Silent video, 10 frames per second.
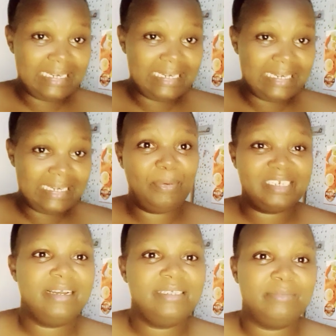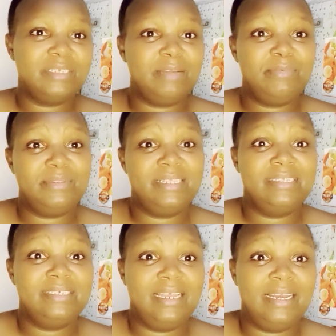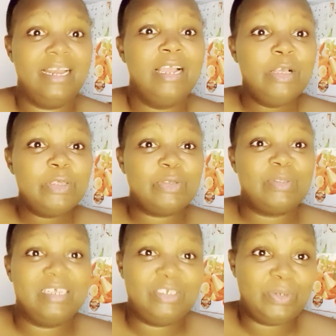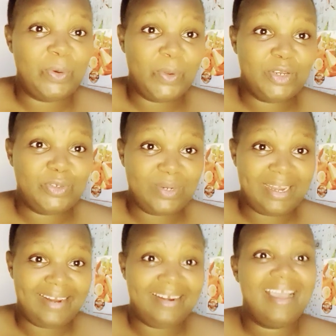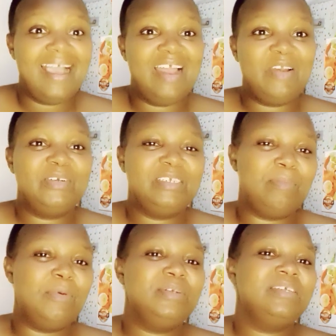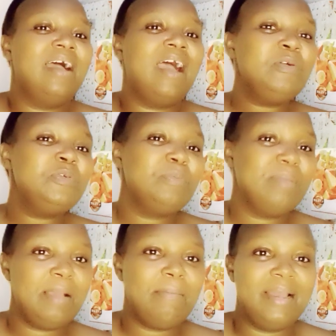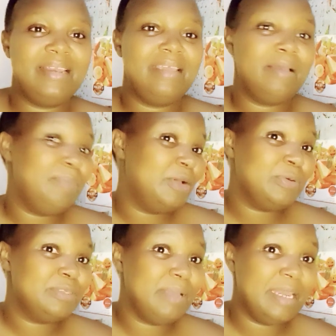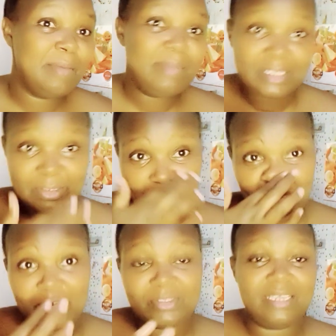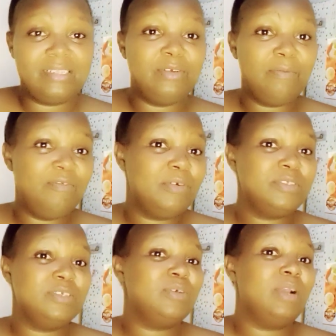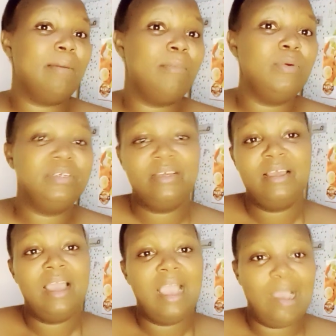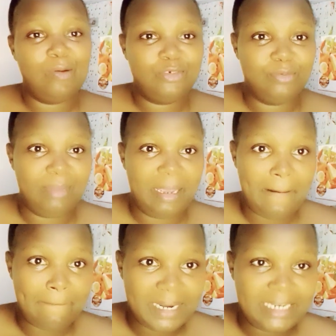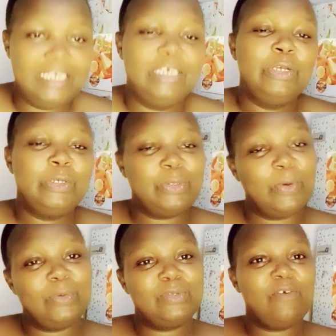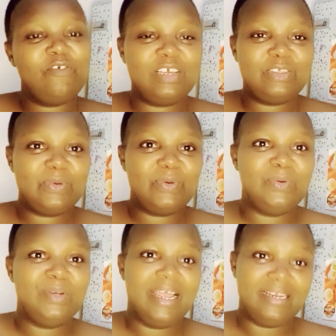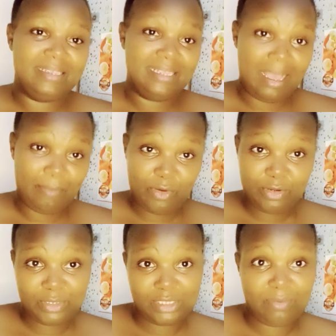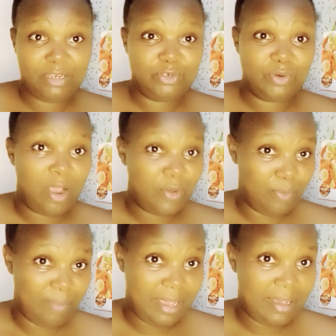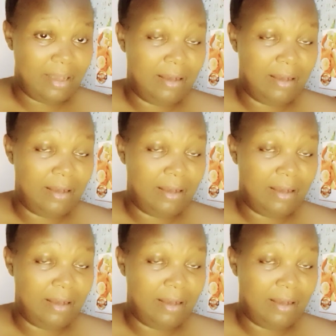this, kindly subscribe to this channel so that you're going to learn a lot about how to make money, because my name is Top Vlogs and Top Vlogs is all about how to make money. So far so good, and I'm going to explain to you how you make